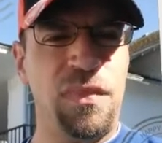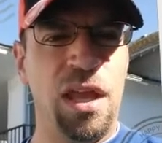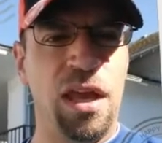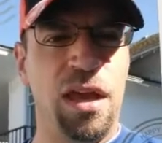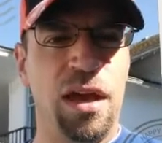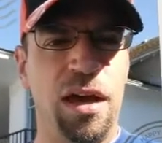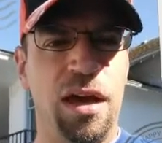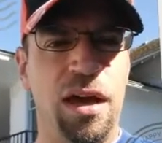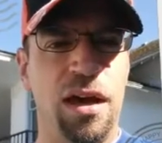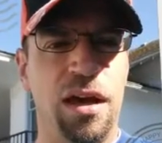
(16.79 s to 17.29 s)

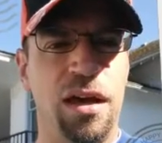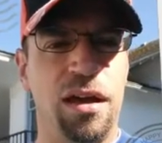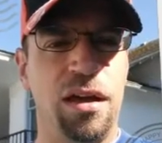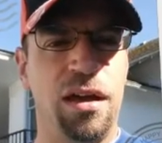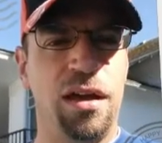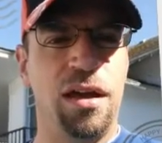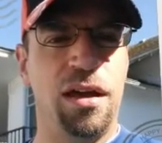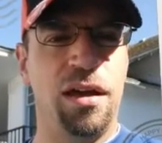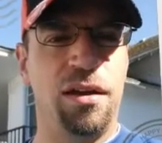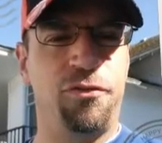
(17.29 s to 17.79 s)
For
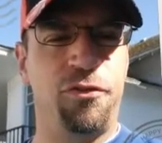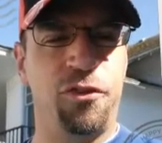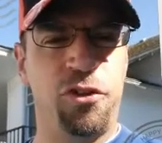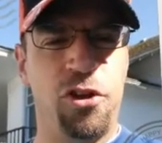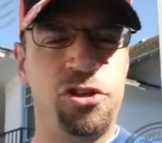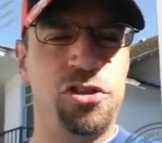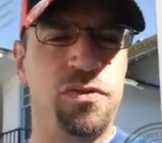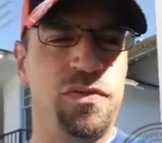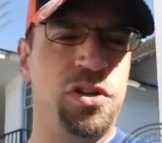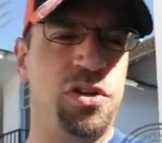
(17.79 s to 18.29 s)

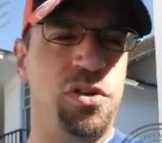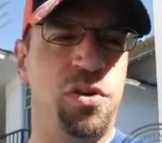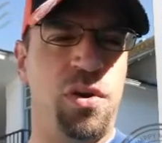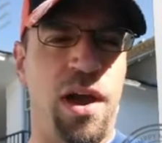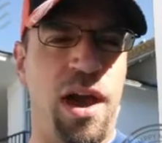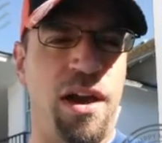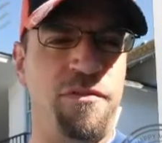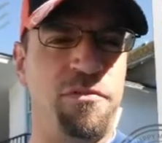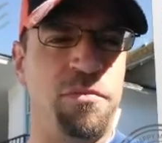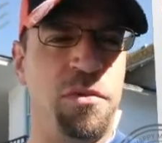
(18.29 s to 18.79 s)
those of you who
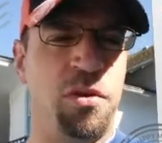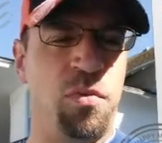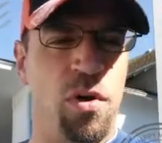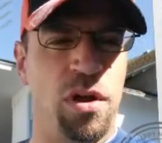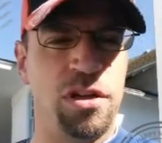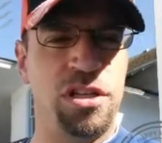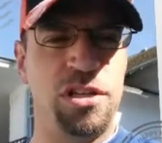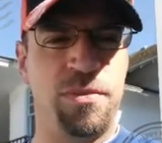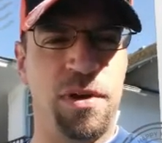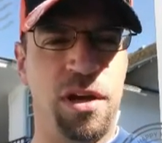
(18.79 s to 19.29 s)
haven't been
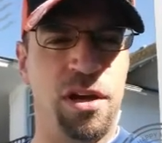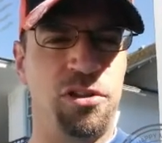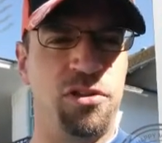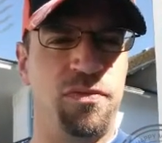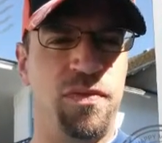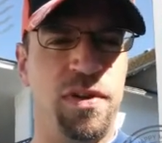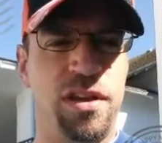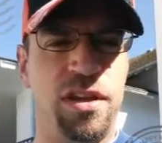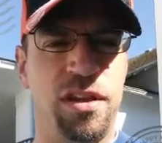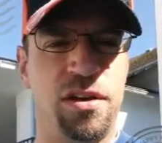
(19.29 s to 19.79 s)
watching my
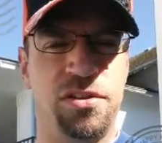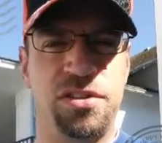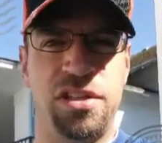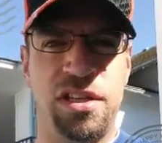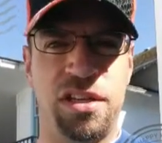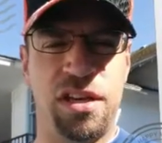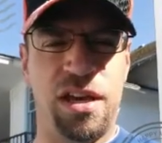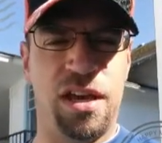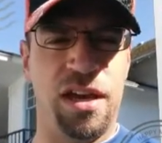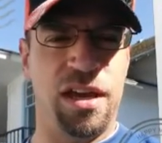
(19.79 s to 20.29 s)
other videos,
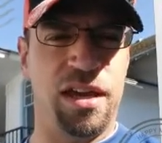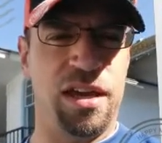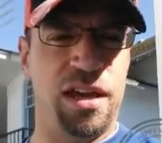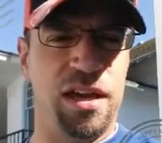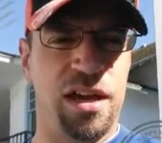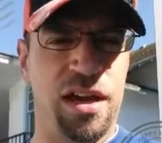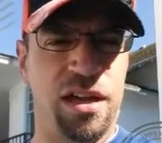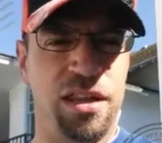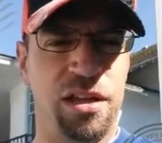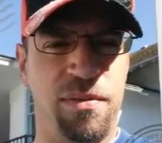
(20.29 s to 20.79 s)
and
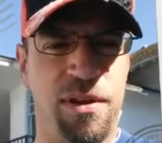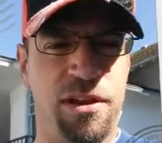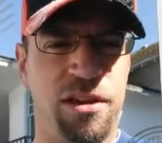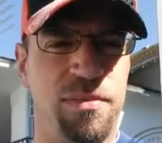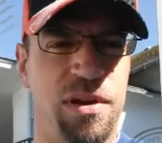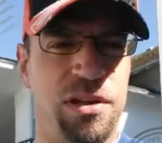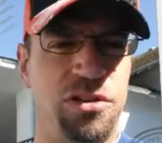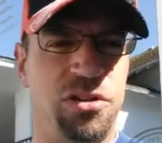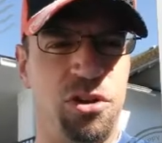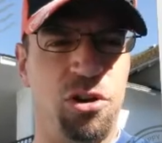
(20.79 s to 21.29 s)
I highly
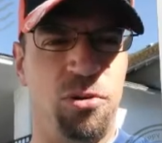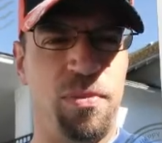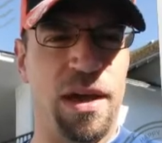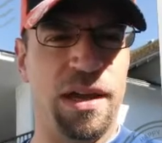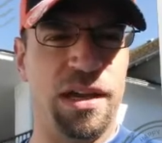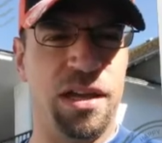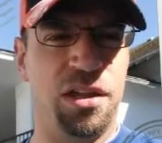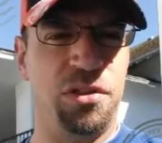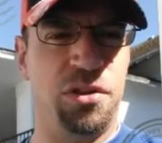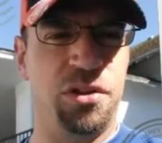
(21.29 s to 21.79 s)
recommend you go
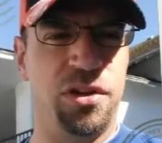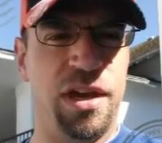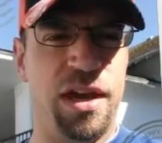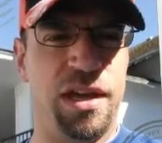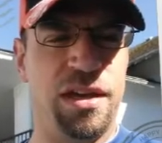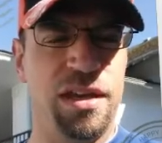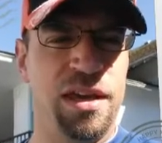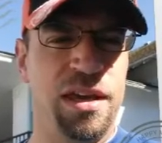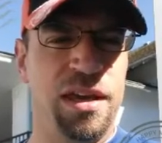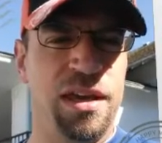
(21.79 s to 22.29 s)
back and look
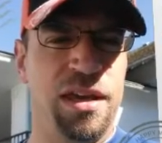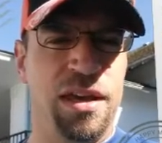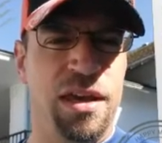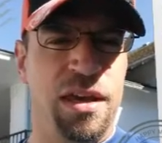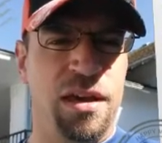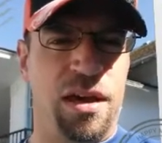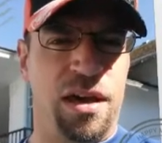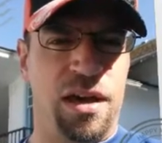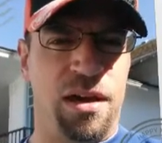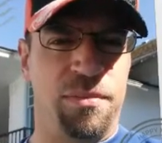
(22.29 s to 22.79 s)
at
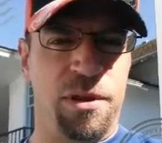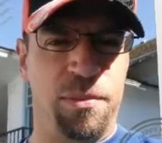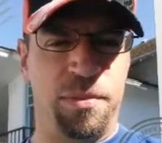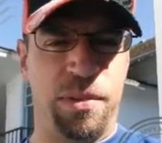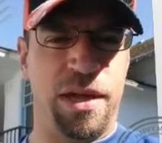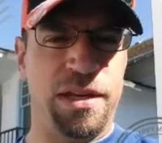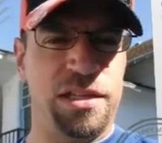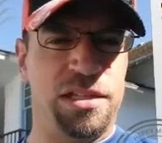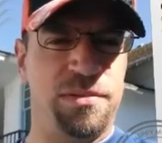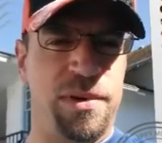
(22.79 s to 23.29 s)
me
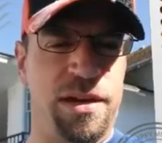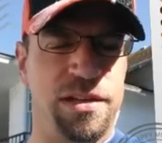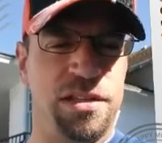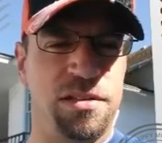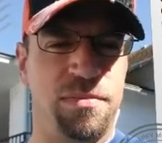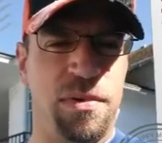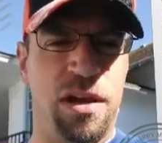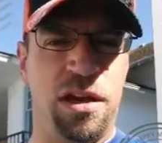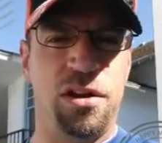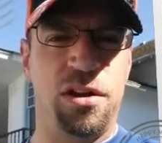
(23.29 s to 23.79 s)
planting my
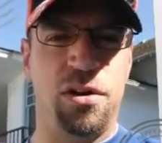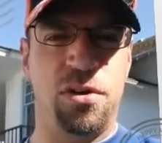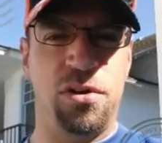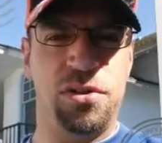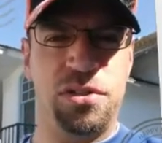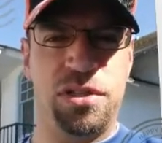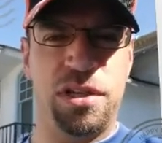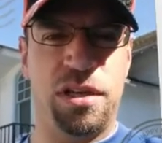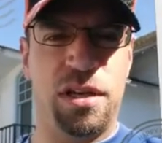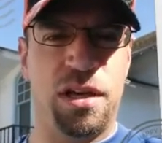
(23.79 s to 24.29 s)

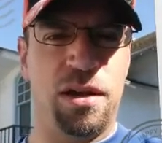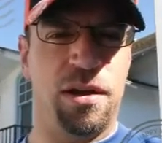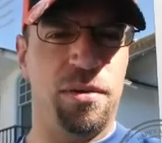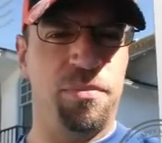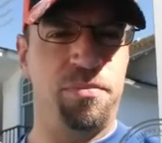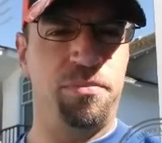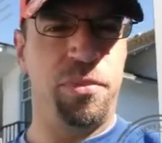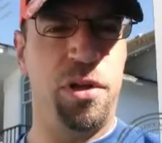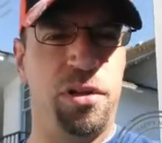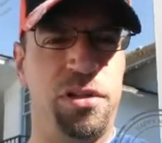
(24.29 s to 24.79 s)
tomatoes
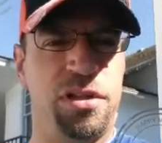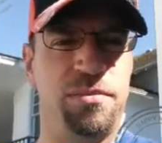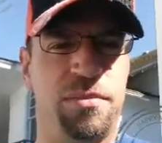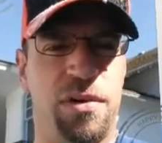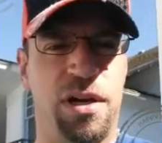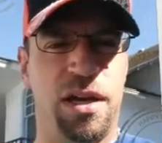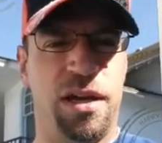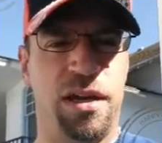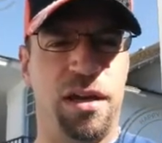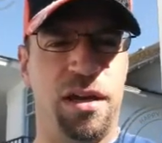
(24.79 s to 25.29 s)
and building
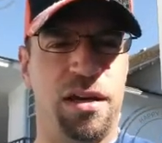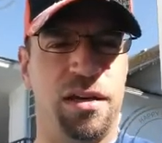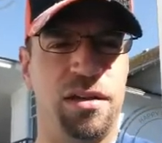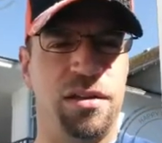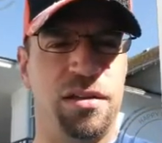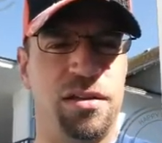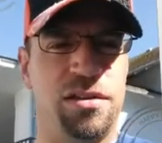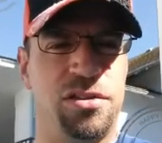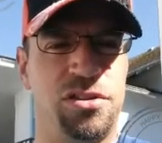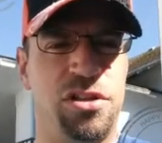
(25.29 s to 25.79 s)
my
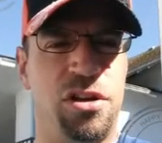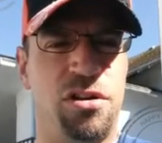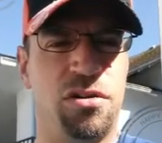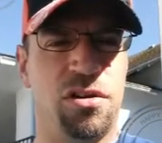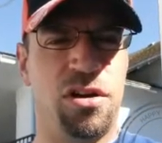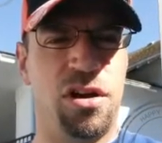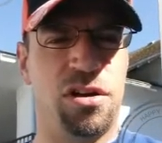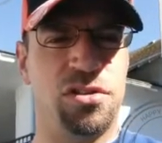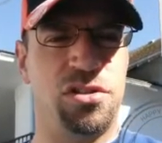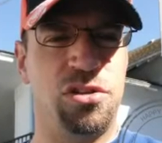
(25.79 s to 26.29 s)

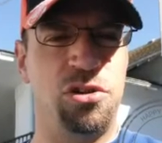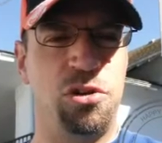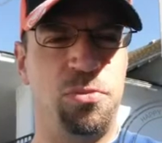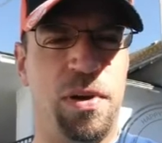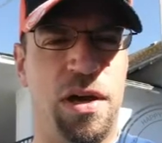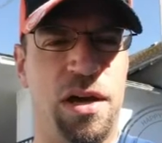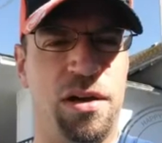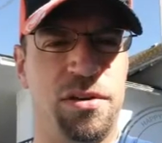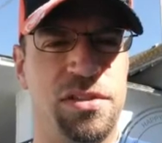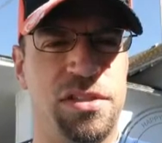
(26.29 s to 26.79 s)
zero-cost hoop
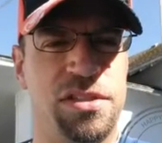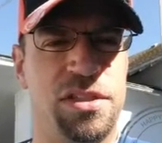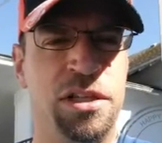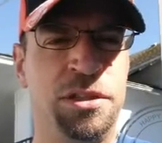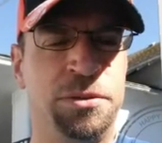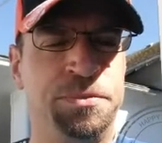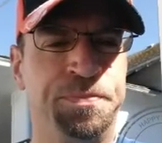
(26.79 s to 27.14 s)
house.